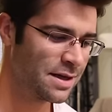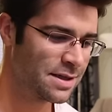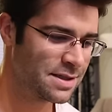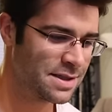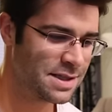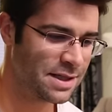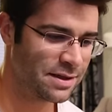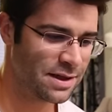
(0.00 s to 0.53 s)

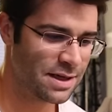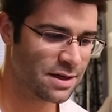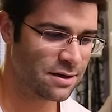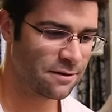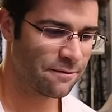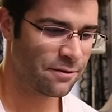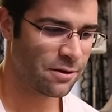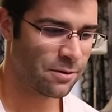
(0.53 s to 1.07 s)
Silly
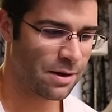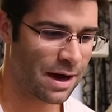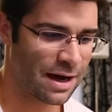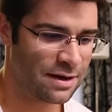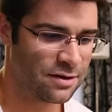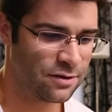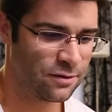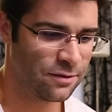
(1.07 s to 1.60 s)
enough though,
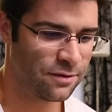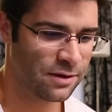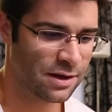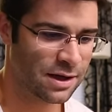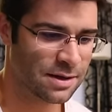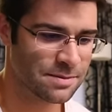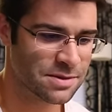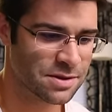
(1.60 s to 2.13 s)
I do feel
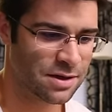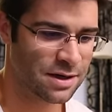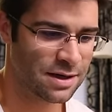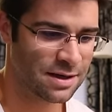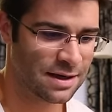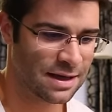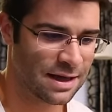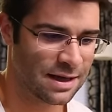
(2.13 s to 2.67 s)
like I'm
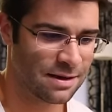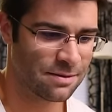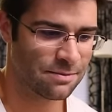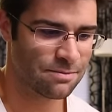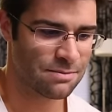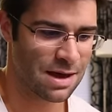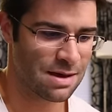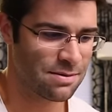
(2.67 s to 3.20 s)
starting to get
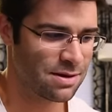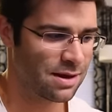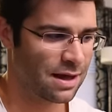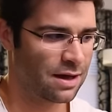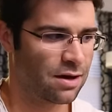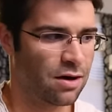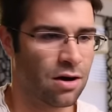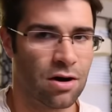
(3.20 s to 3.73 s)
maybe
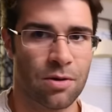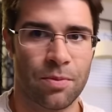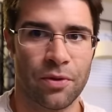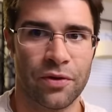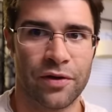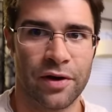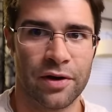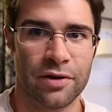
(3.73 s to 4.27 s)
like
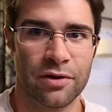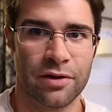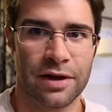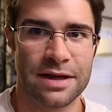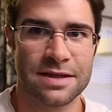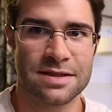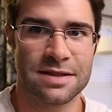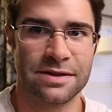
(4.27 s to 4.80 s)
carpal tunnel
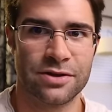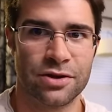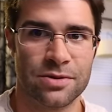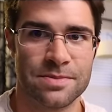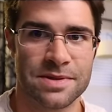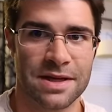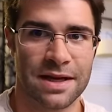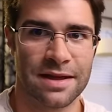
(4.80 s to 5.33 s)
like
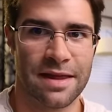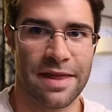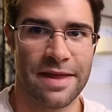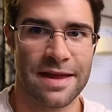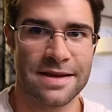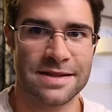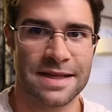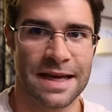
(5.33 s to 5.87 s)
syndromes on
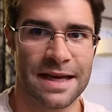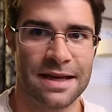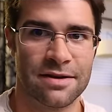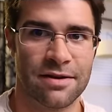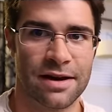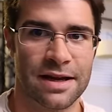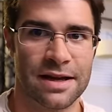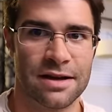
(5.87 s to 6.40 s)
this hand right